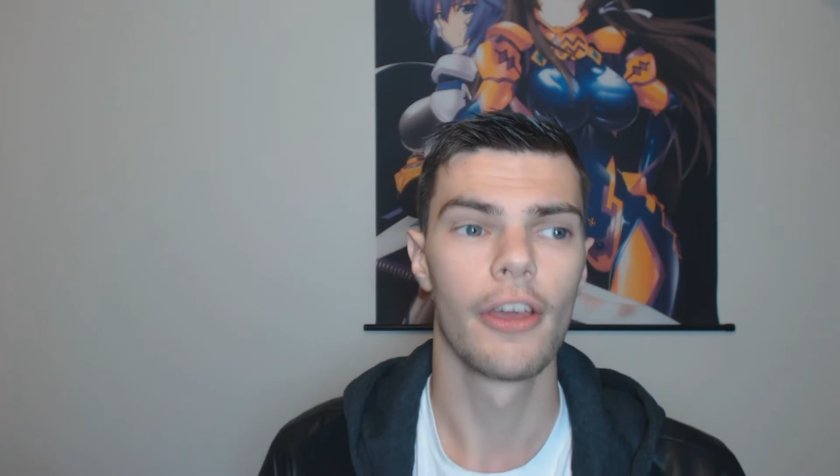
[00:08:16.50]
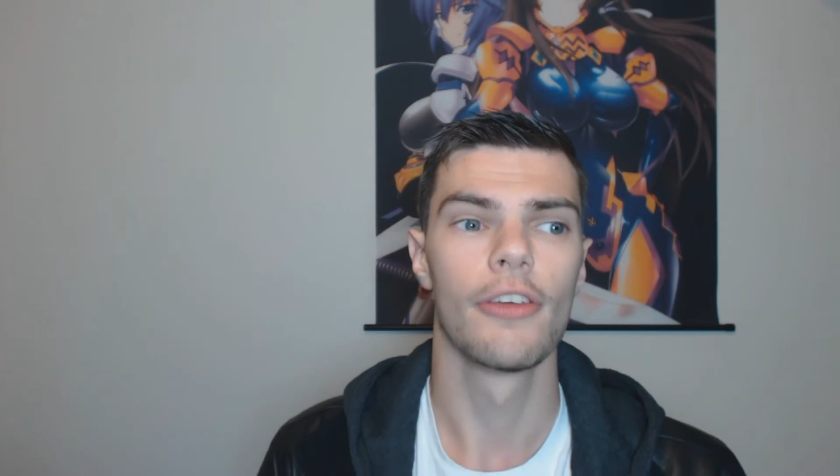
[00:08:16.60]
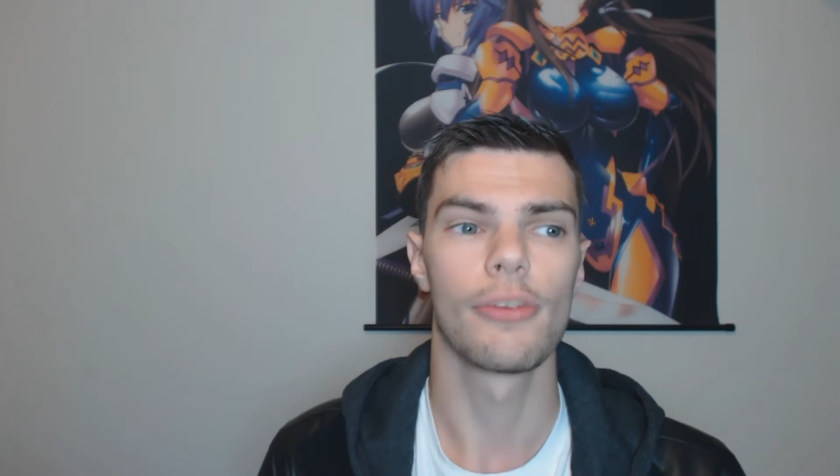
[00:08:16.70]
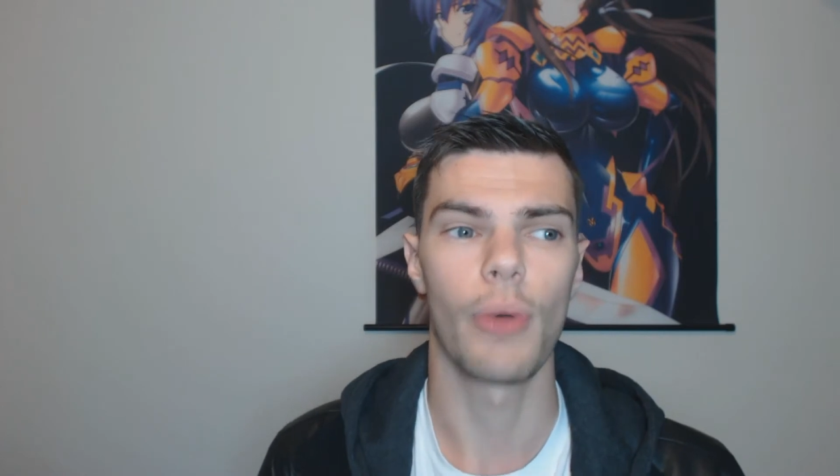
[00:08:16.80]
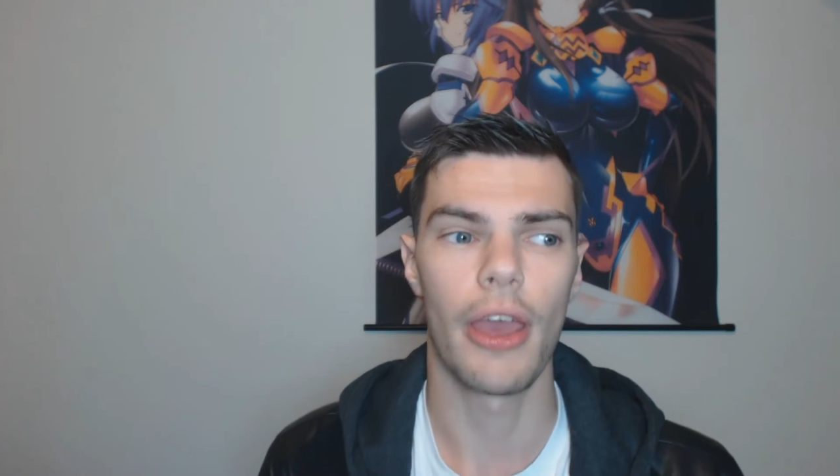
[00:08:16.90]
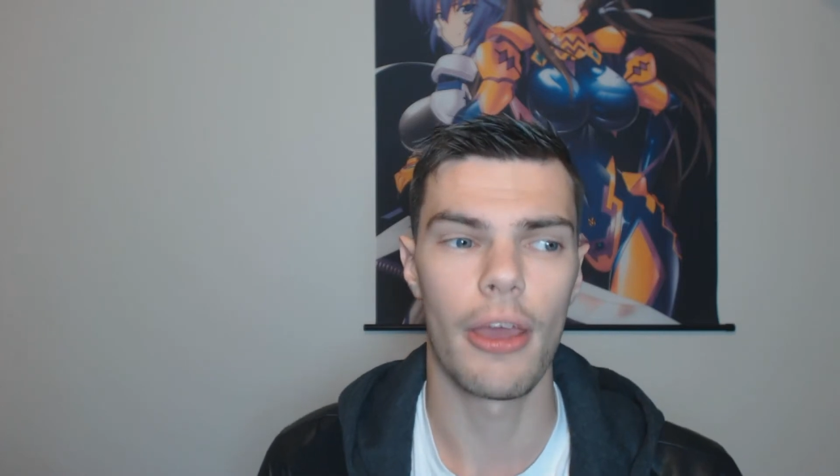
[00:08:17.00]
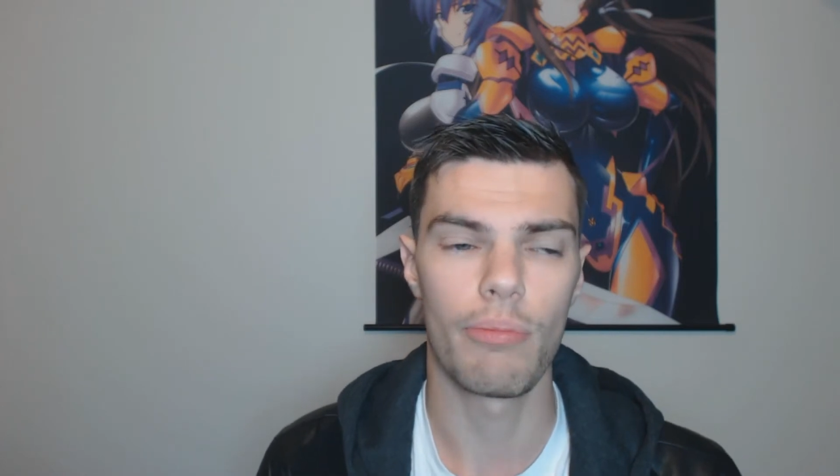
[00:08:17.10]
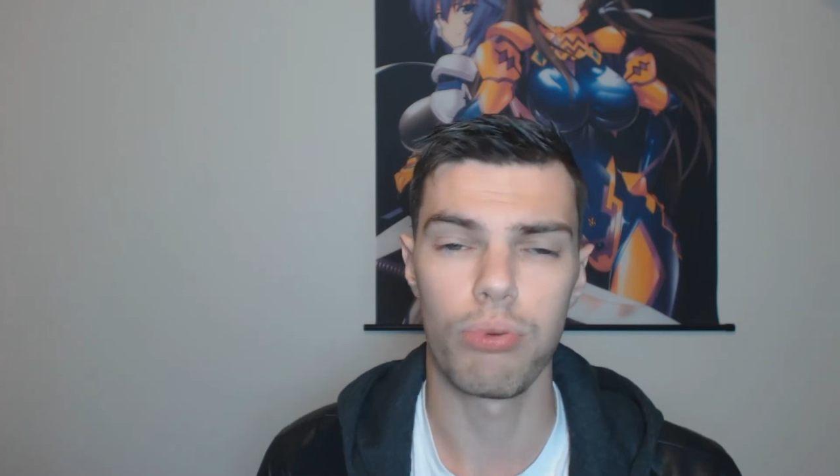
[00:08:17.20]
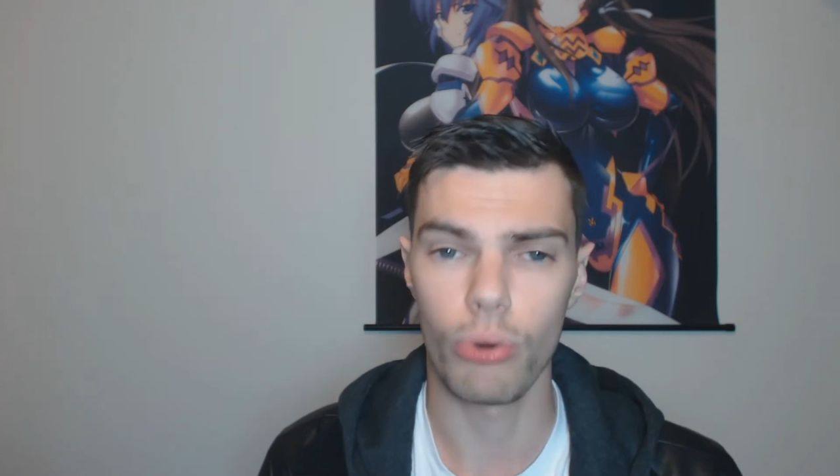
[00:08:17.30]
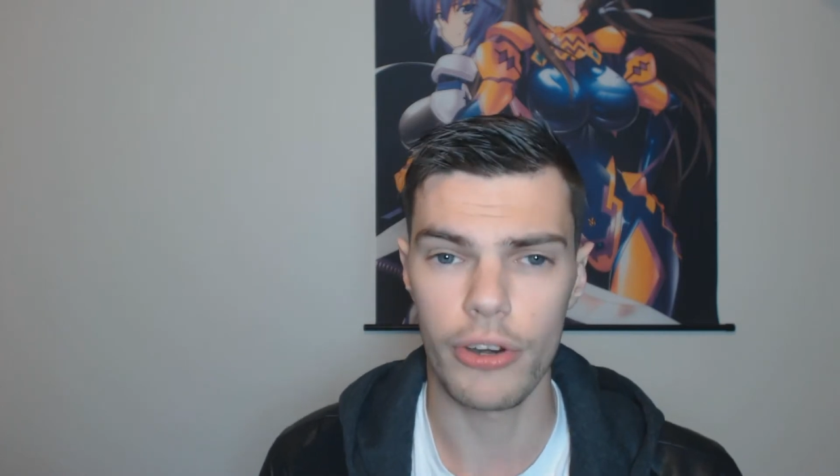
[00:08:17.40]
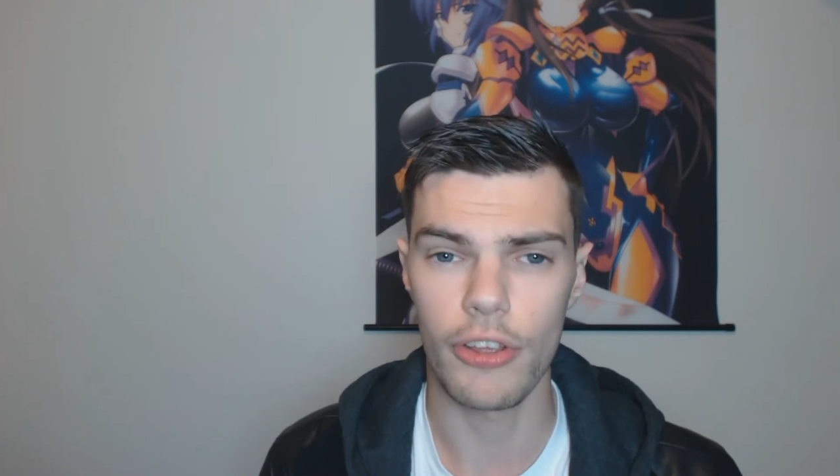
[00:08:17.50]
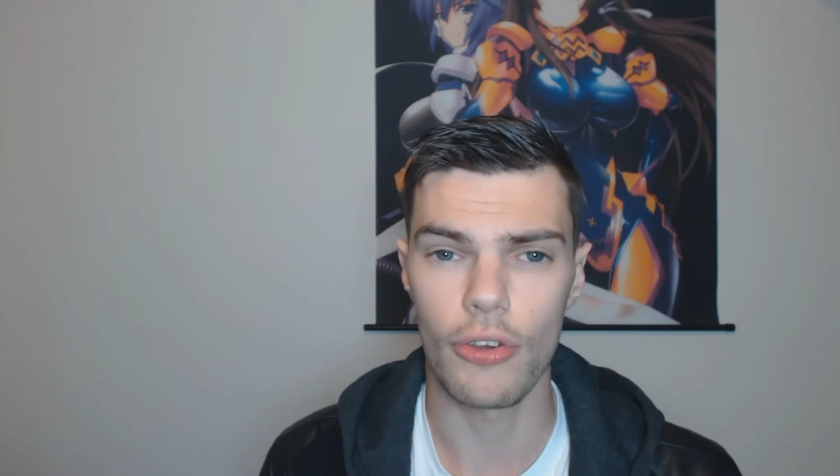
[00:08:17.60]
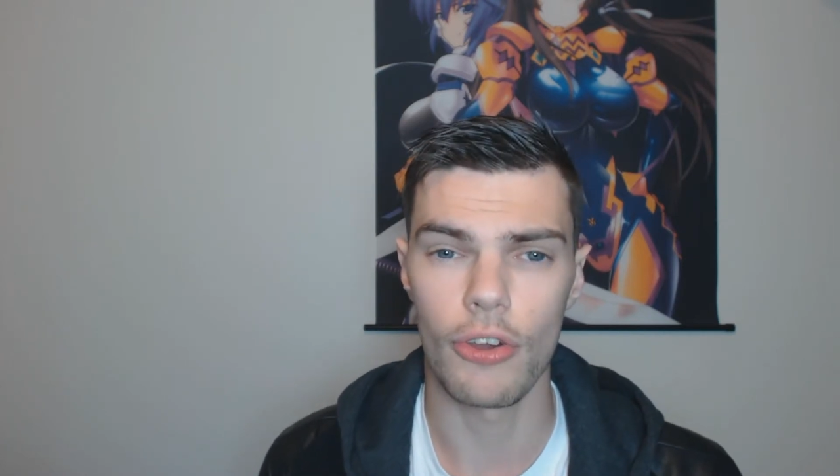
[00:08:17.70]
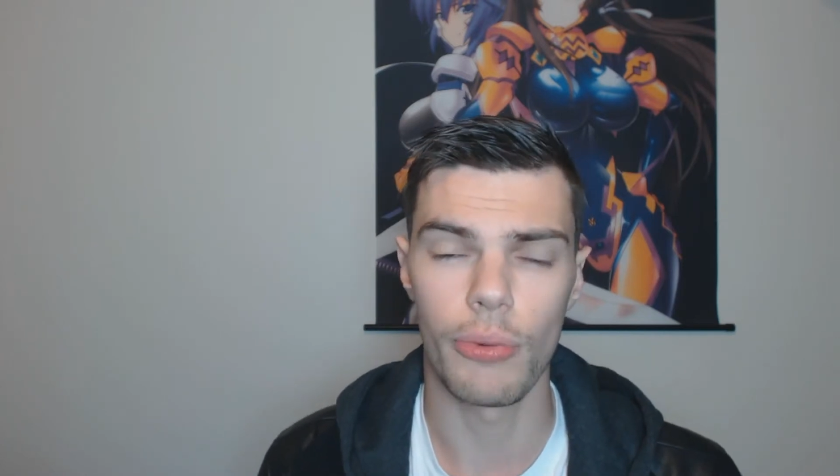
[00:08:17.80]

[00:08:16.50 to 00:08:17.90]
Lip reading: So we're pretty good.